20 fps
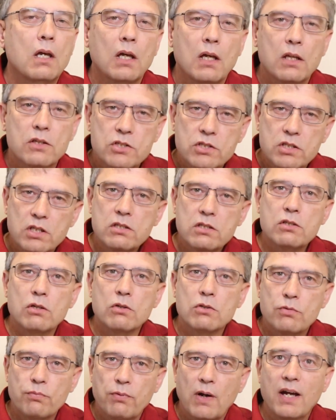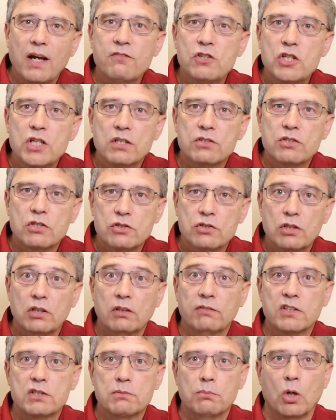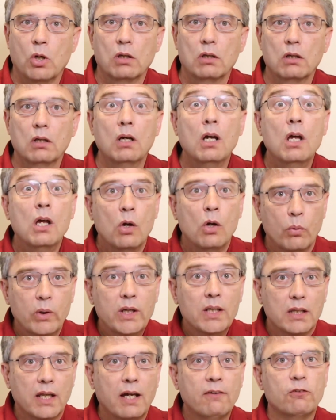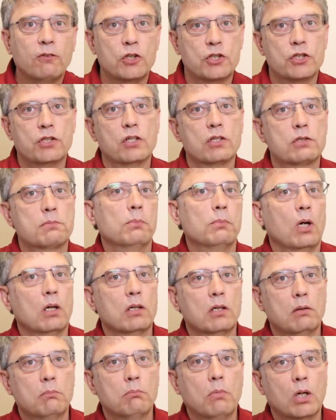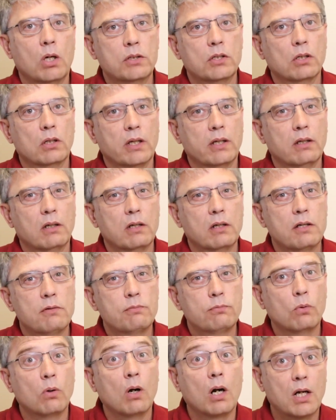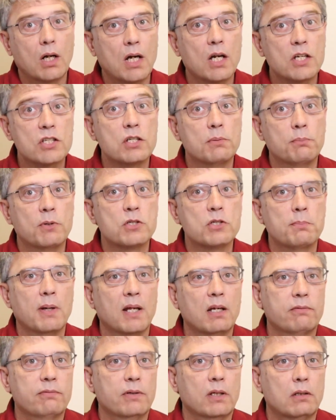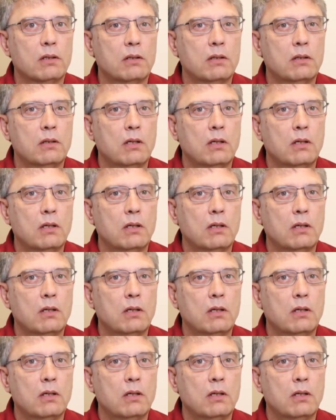In Cisco's five G as a service model, we leverage this mod modularity for our customers' benefit.